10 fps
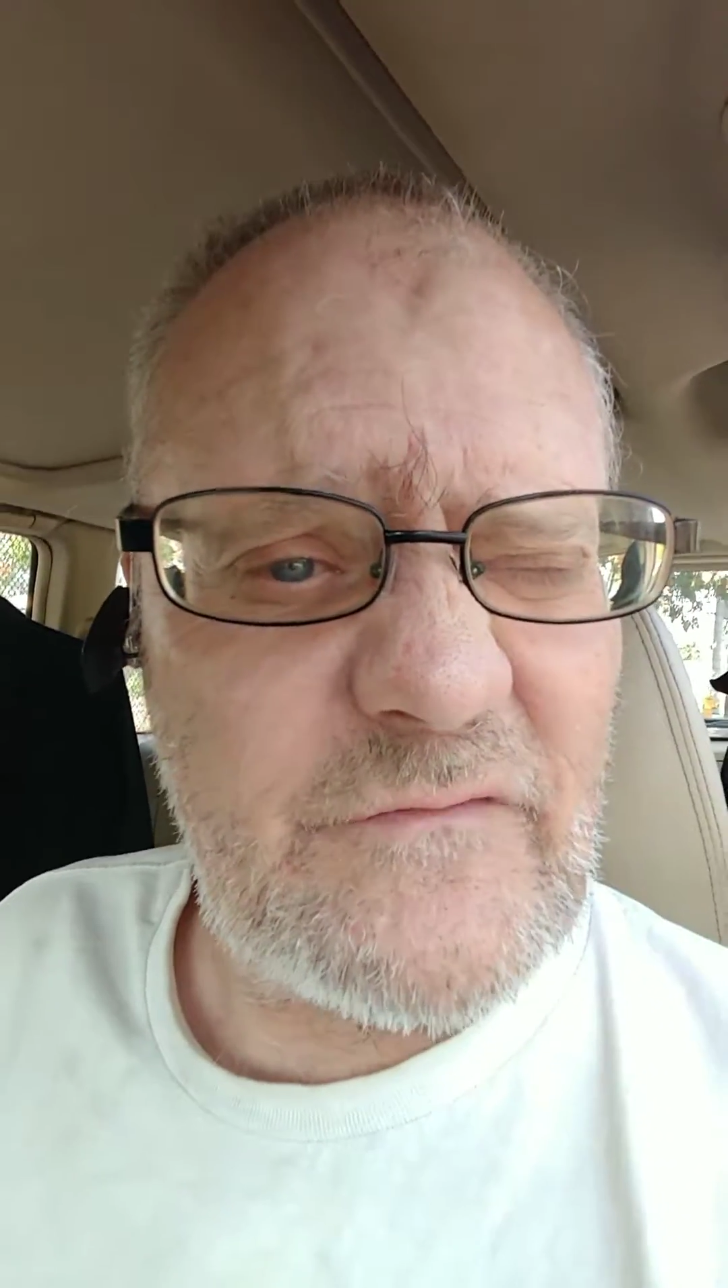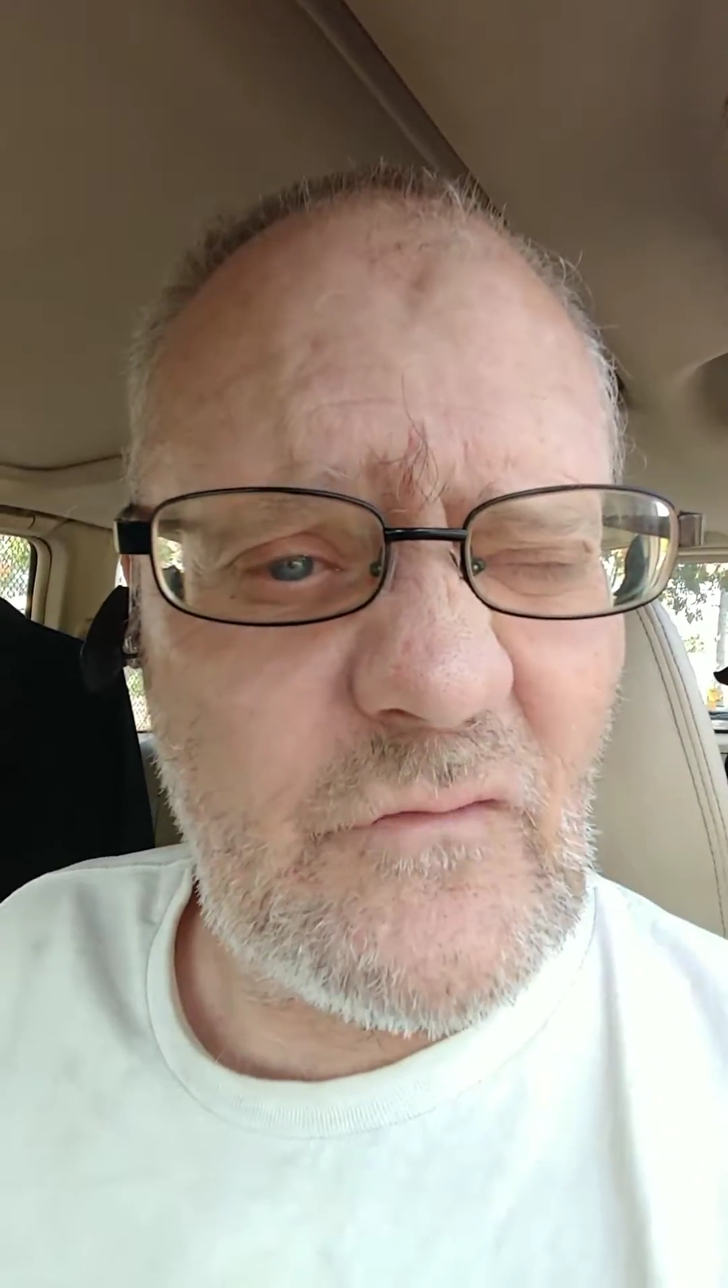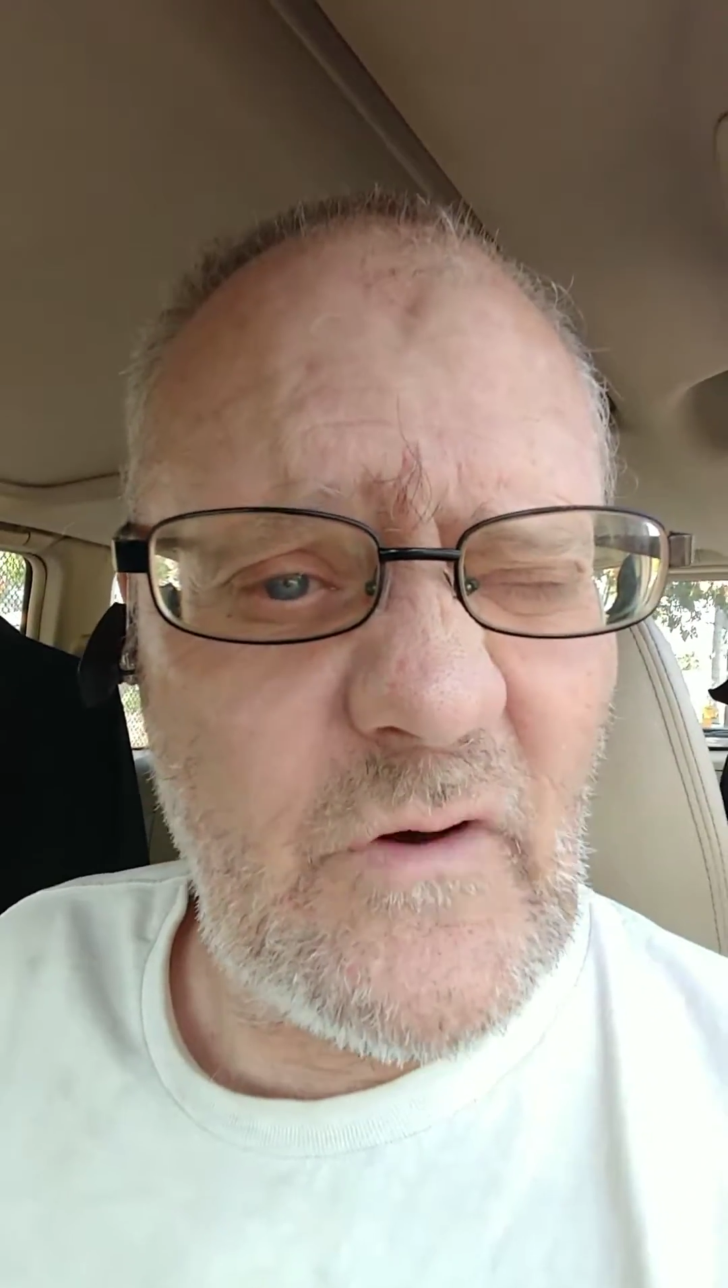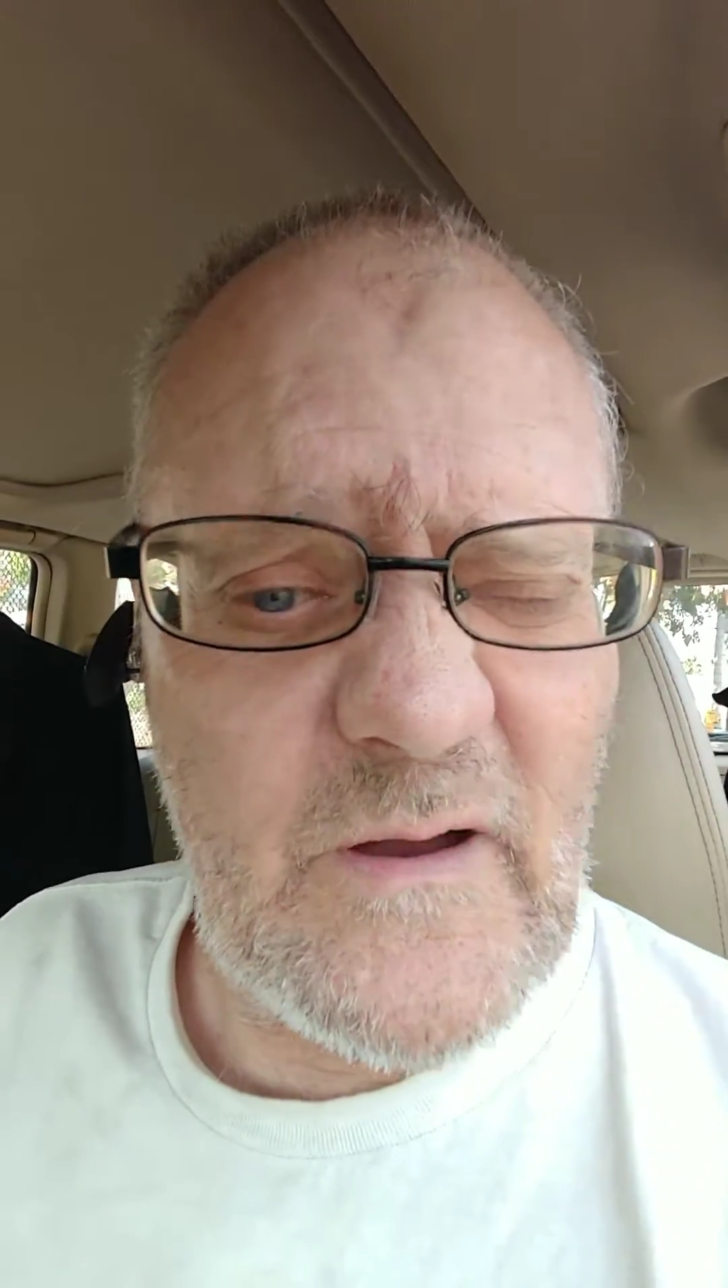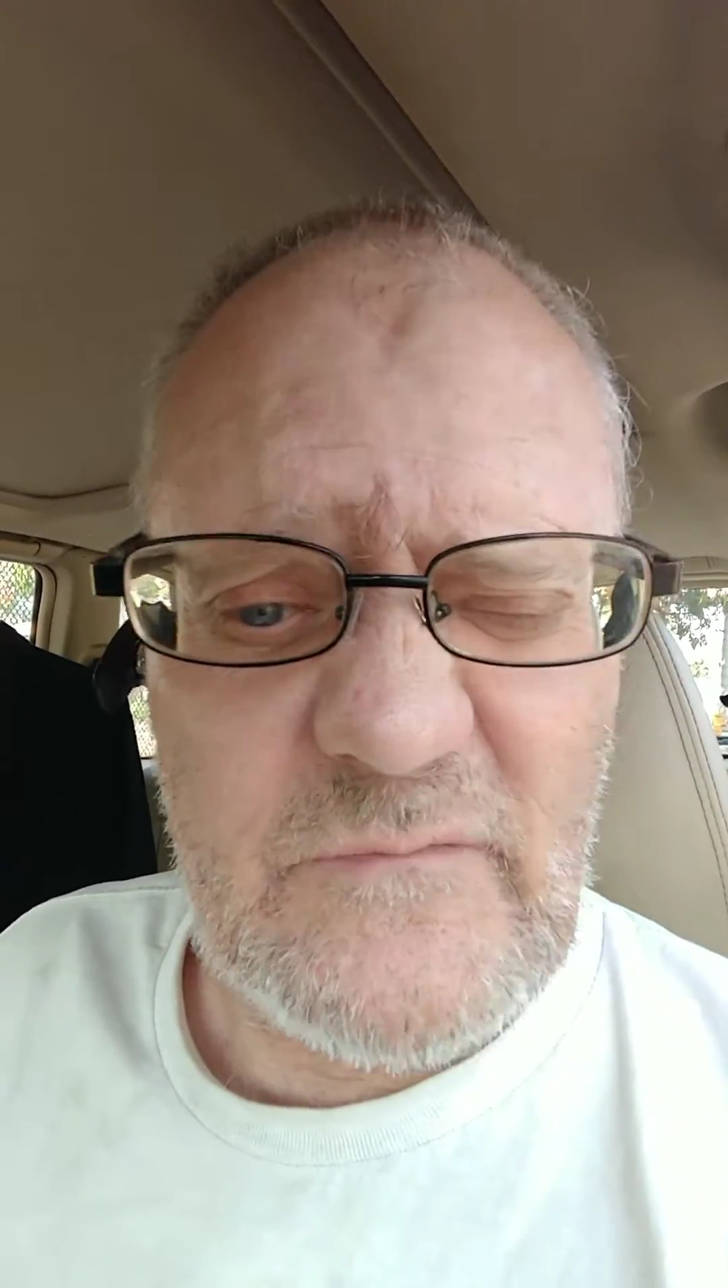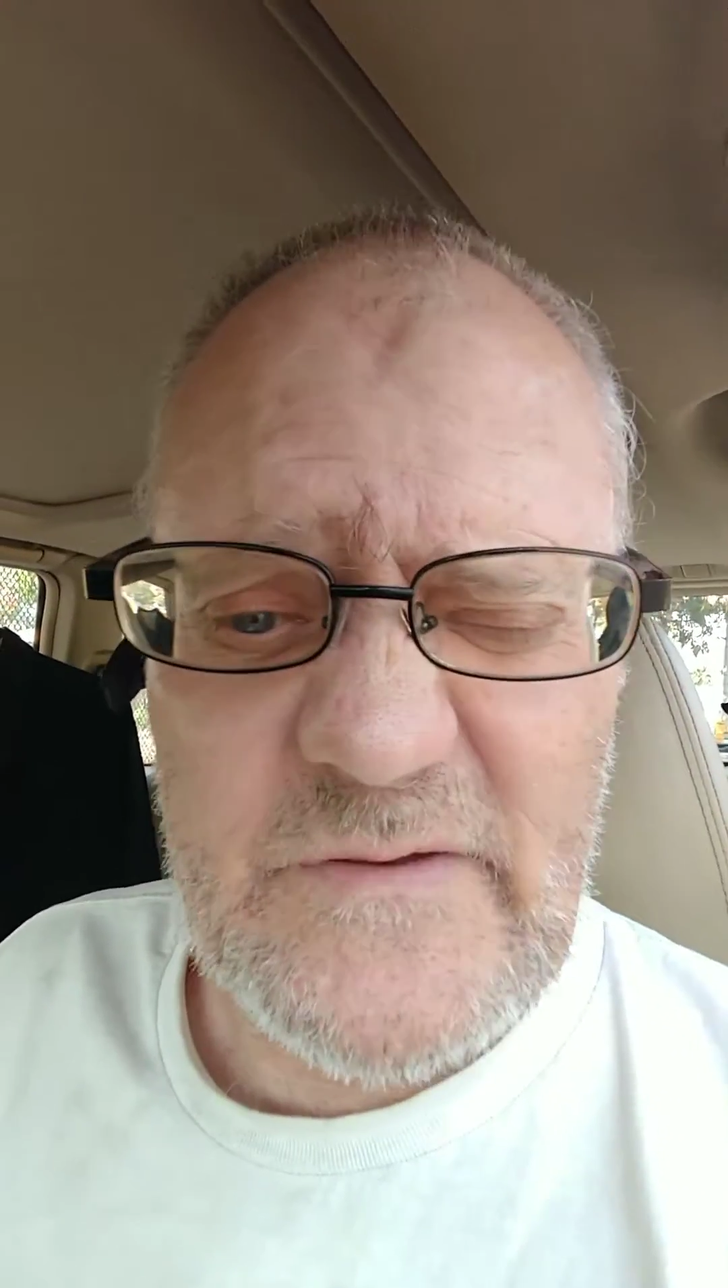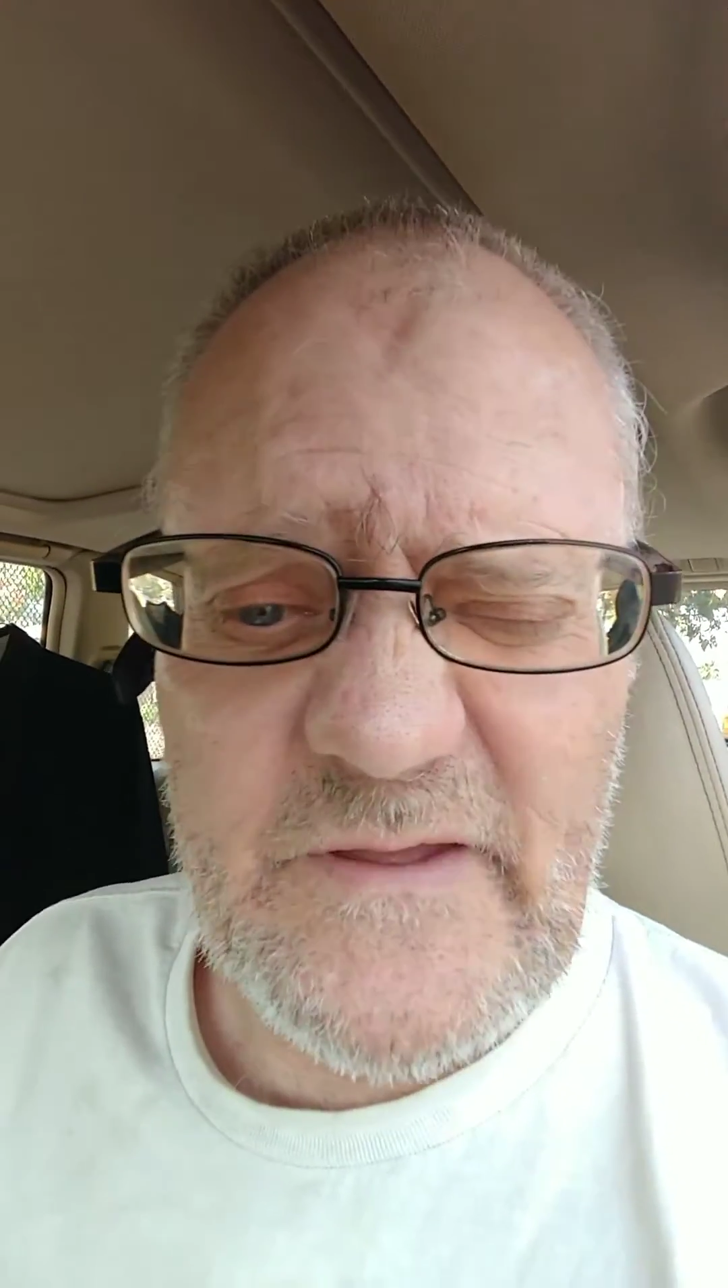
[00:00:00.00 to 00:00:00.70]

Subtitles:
destroy